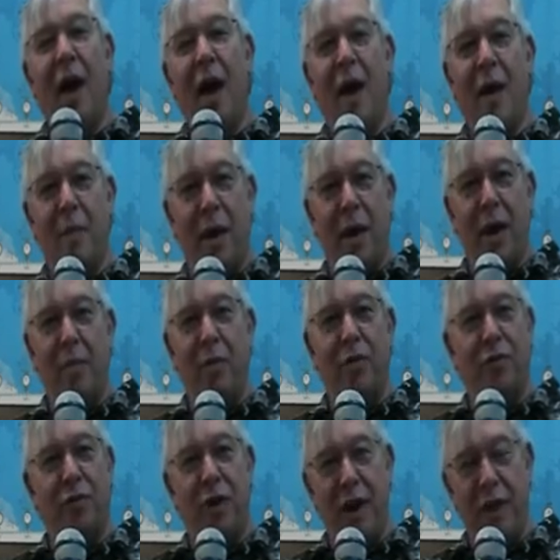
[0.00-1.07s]
Hi, my name
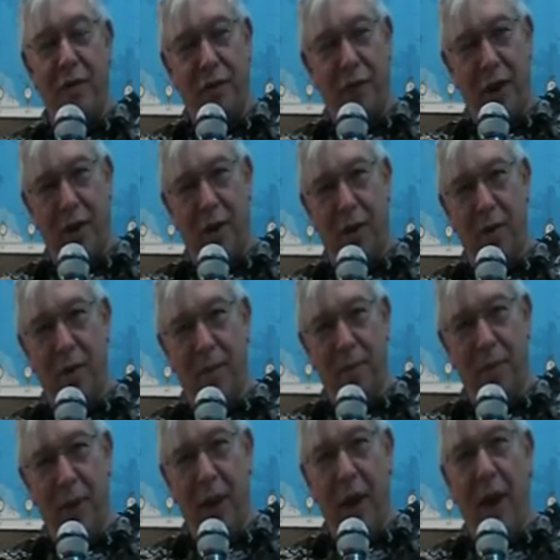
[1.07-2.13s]
is Dave Taylor,
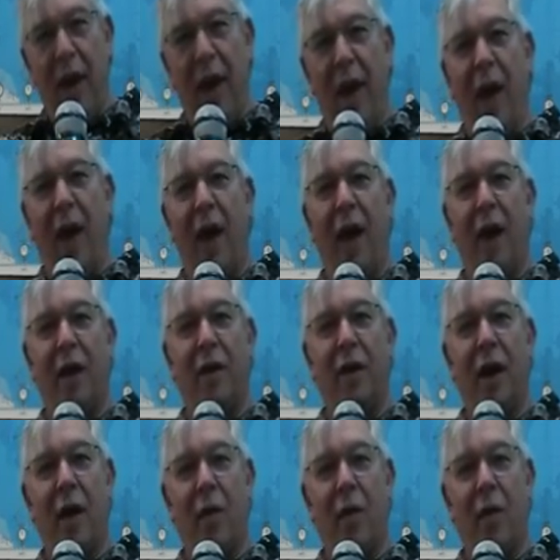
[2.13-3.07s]
and